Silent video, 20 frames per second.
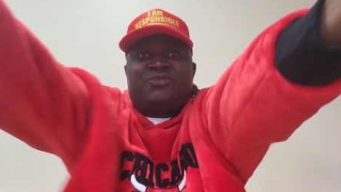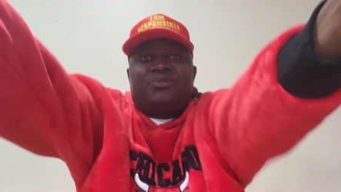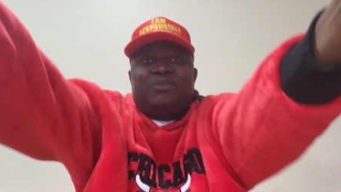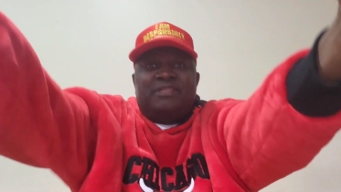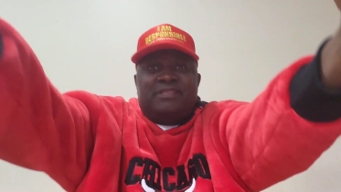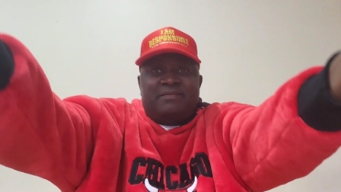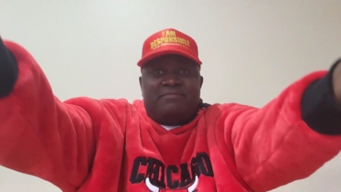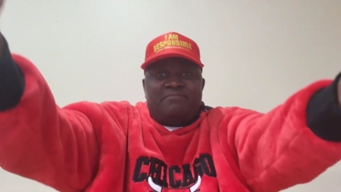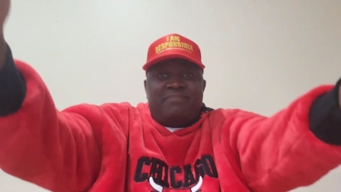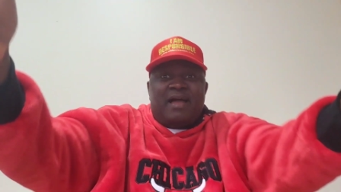to
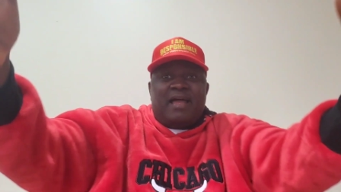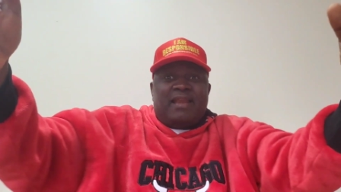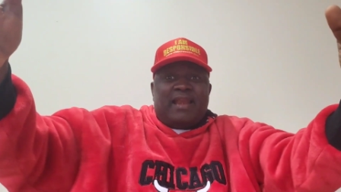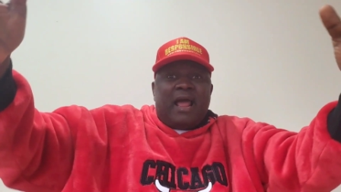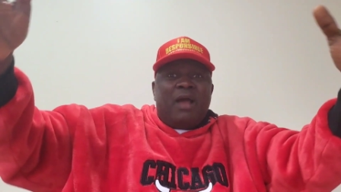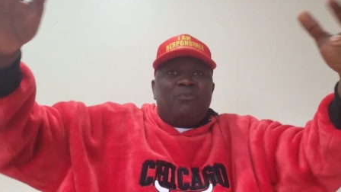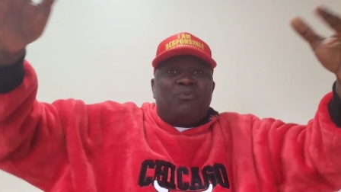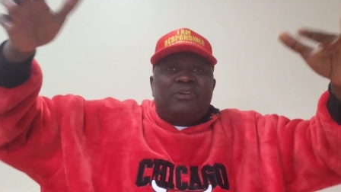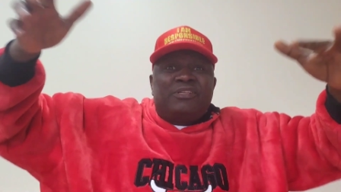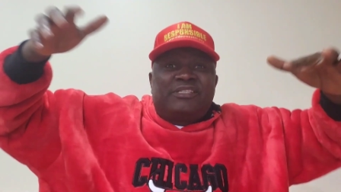the man?
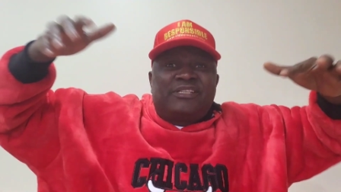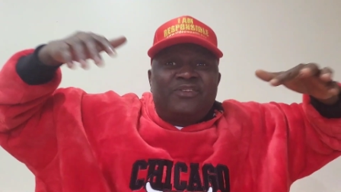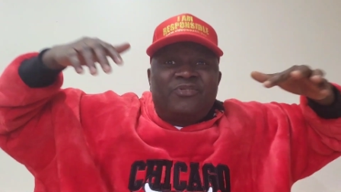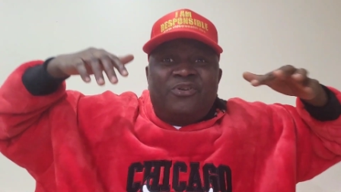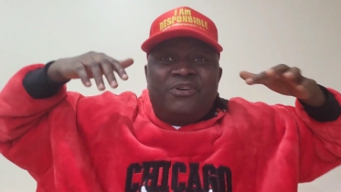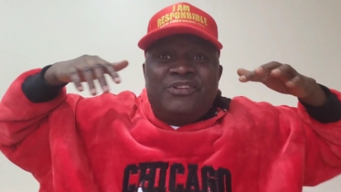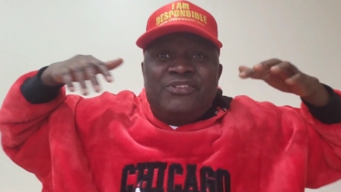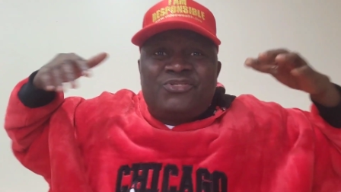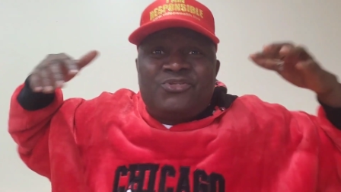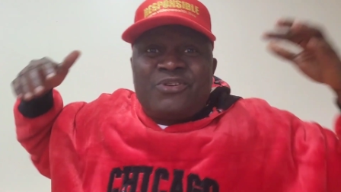How was she
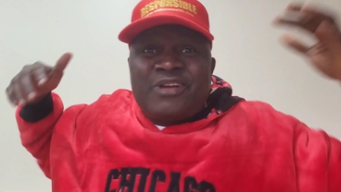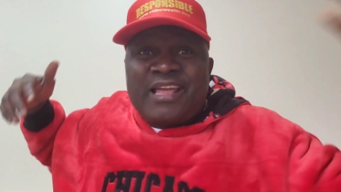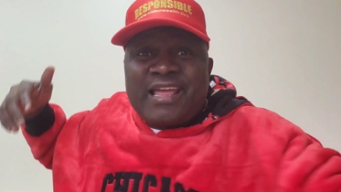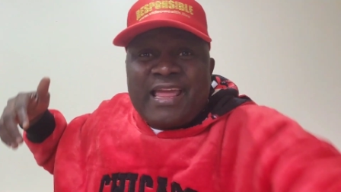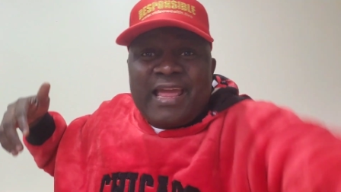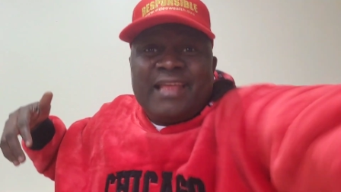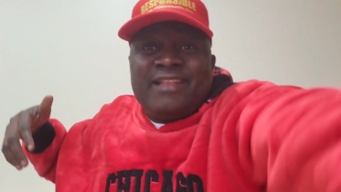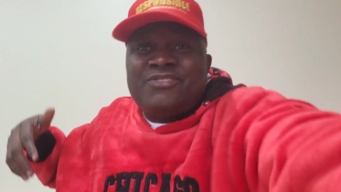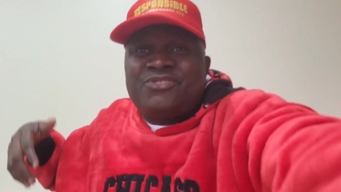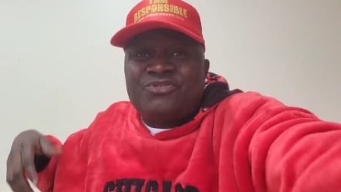going to
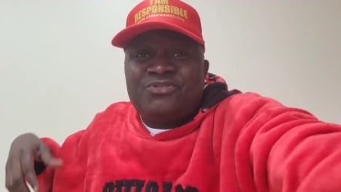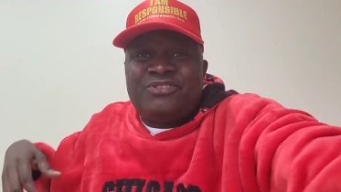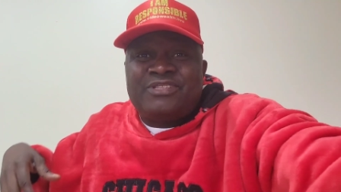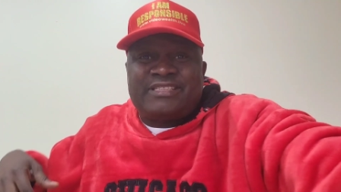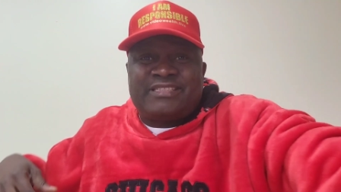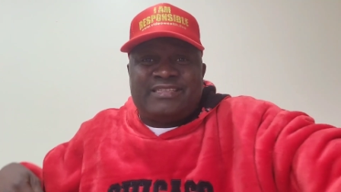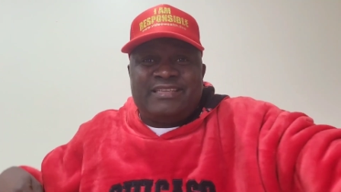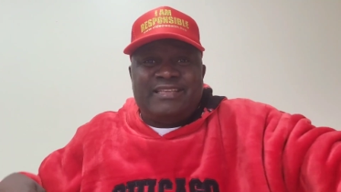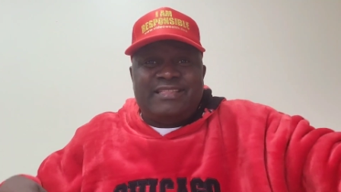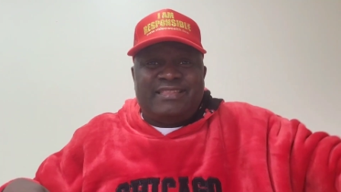get to
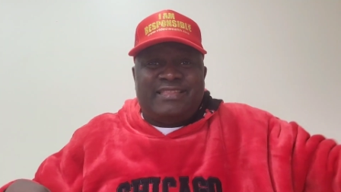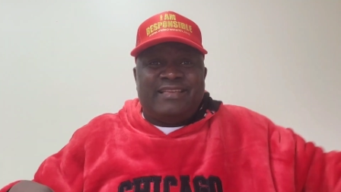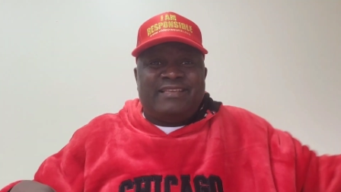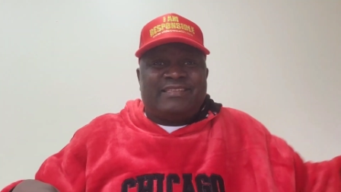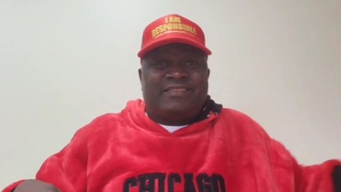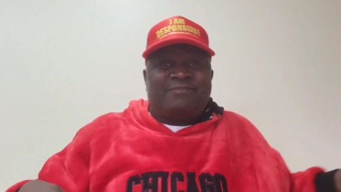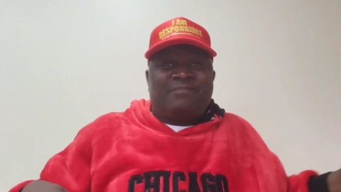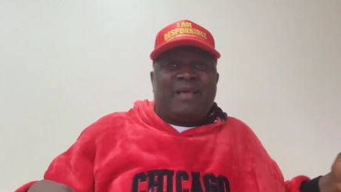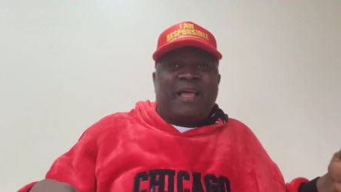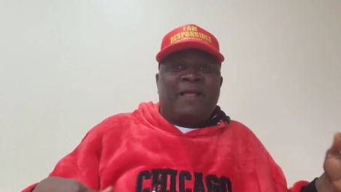see
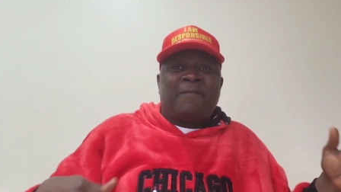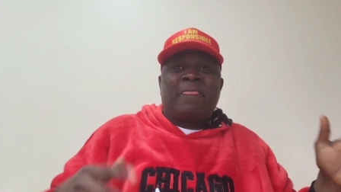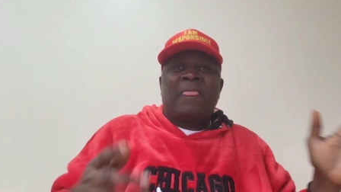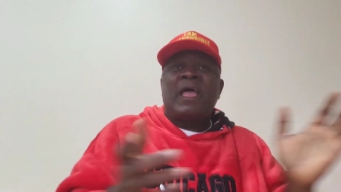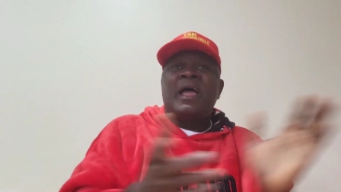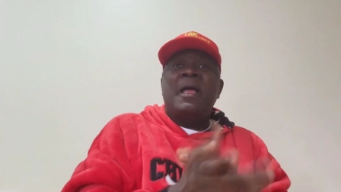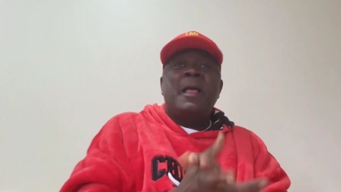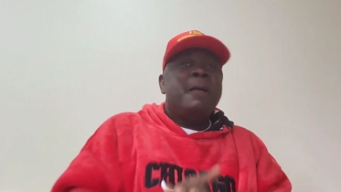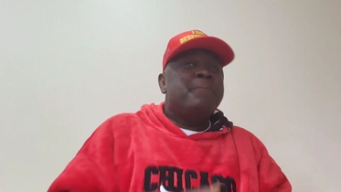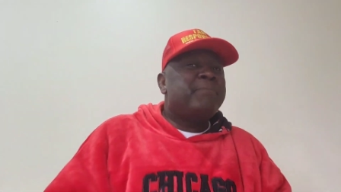this man?
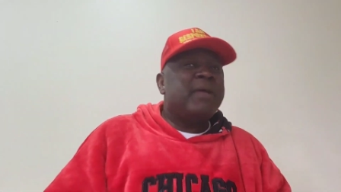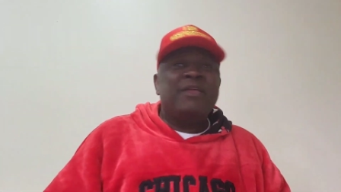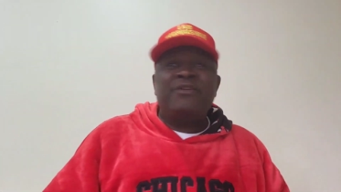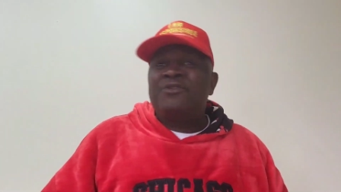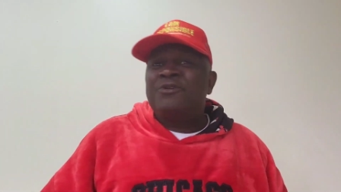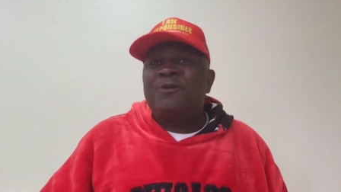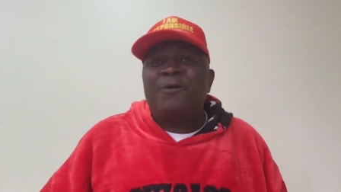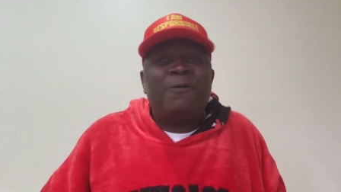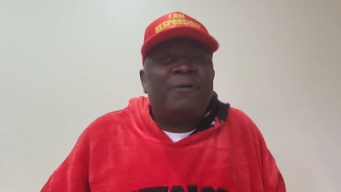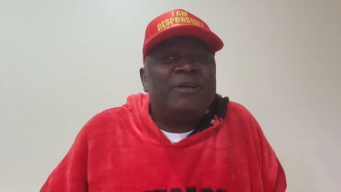But
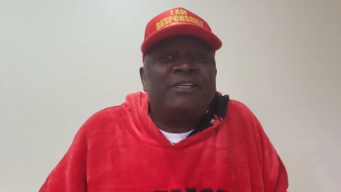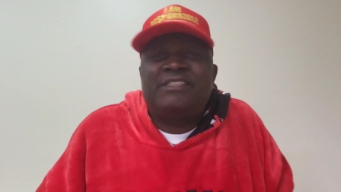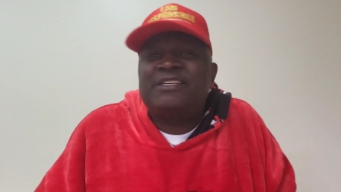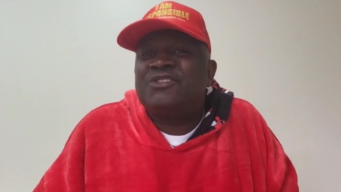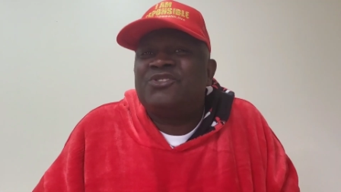you know what she